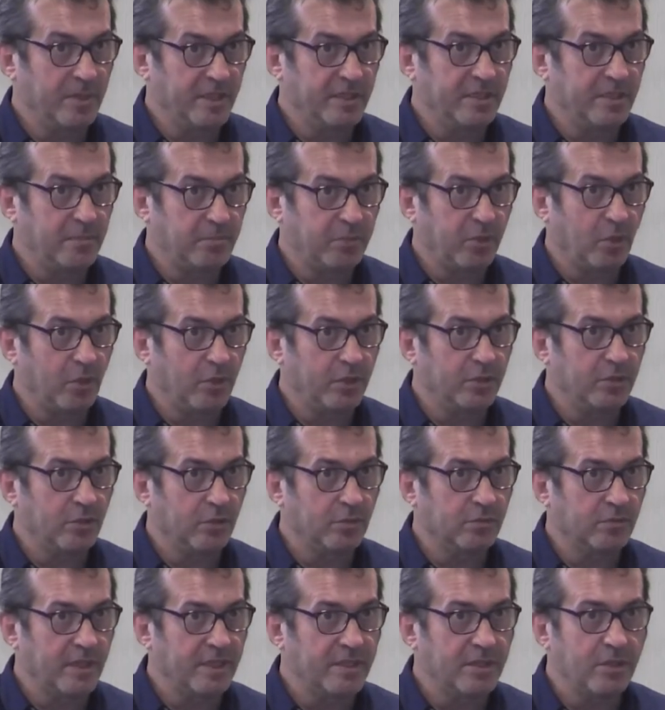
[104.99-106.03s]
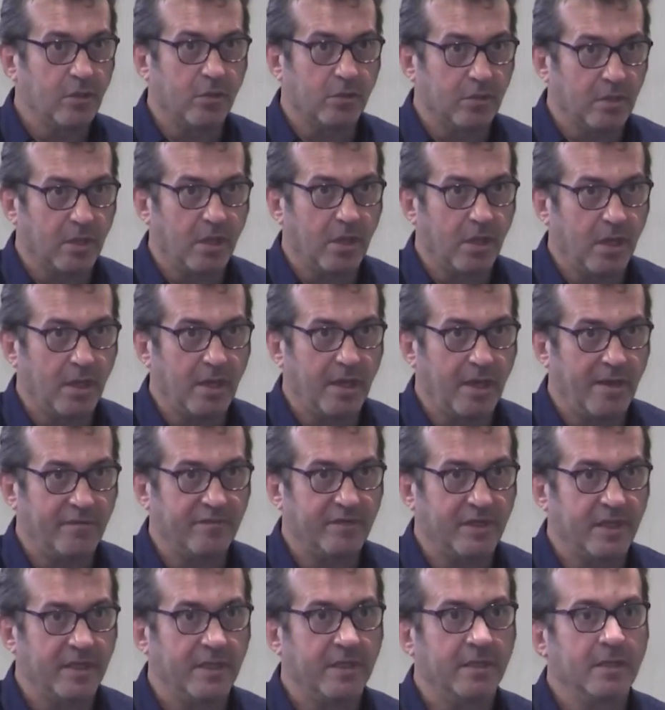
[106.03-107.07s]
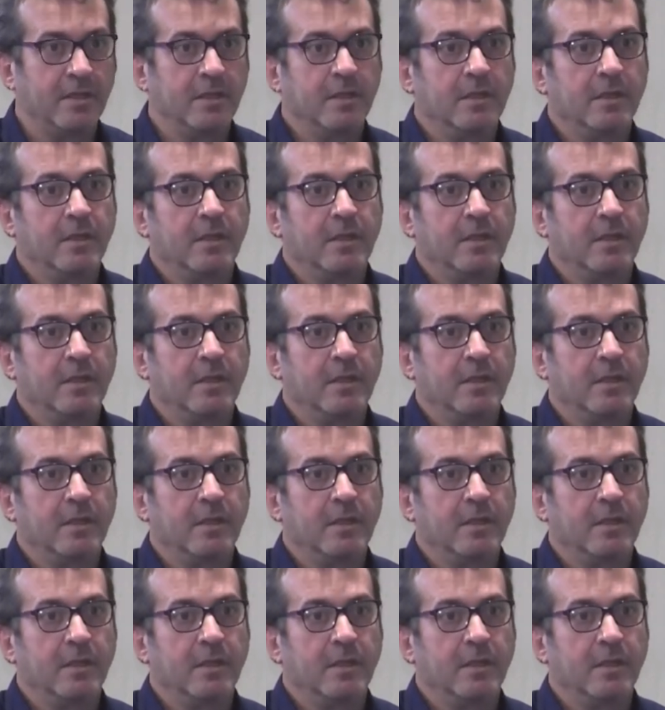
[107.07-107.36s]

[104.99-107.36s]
be deployed already, or have they